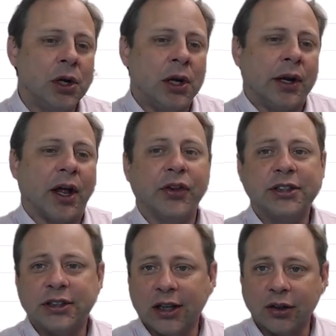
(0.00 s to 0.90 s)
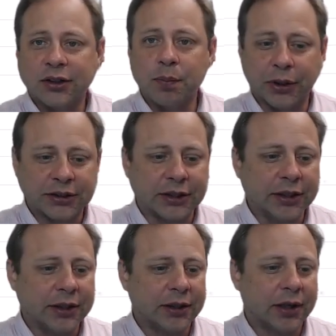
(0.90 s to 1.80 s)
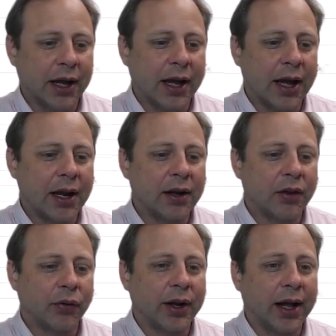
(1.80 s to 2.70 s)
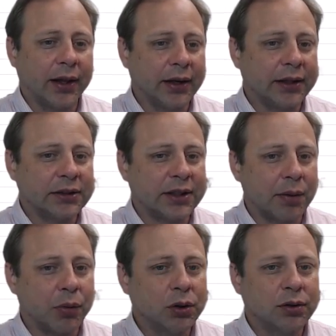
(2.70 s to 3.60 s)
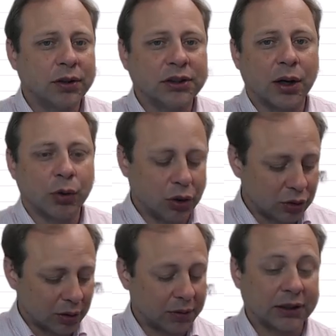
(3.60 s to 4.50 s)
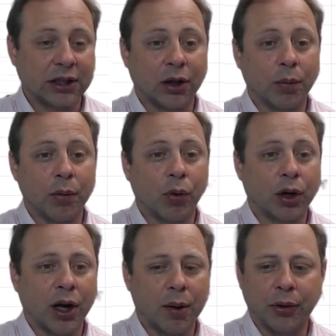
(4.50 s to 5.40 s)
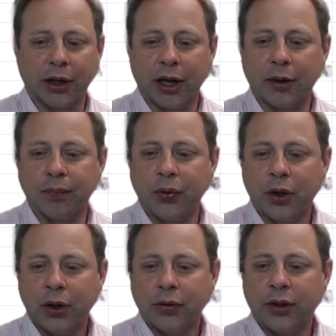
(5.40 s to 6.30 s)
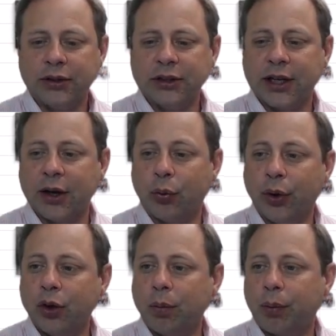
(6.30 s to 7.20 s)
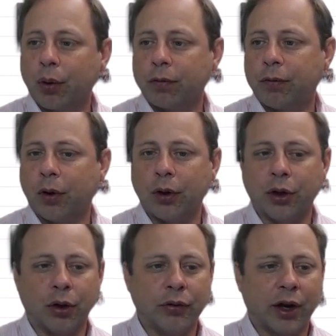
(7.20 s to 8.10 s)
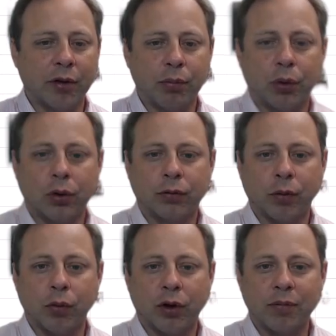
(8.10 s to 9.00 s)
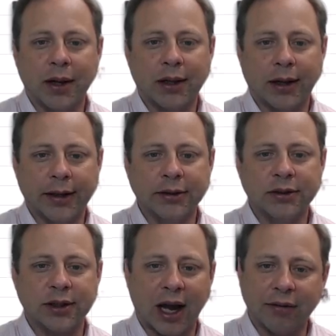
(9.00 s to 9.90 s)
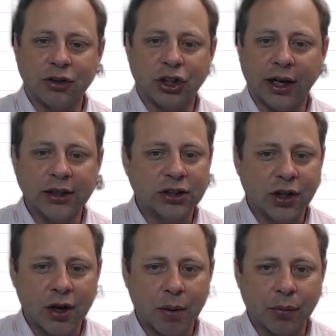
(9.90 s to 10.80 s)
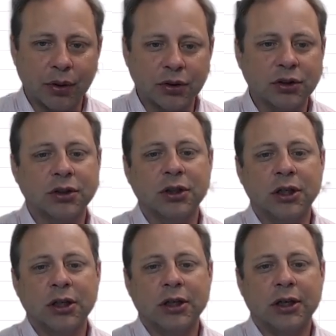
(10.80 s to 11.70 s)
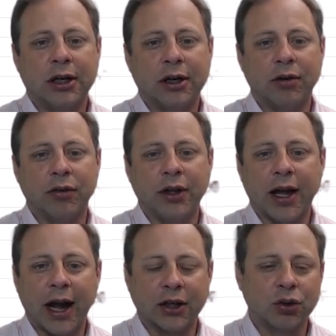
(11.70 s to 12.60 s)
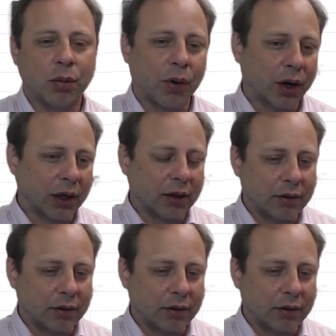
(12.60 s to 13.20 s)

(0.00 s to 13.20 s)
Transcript: Now, this is a little simplistic, and the reality is that most of the time we do something that's a little bit more complicated. This is a real portfolio that I pulled from one of my clients. I've changed the numbers of the actual market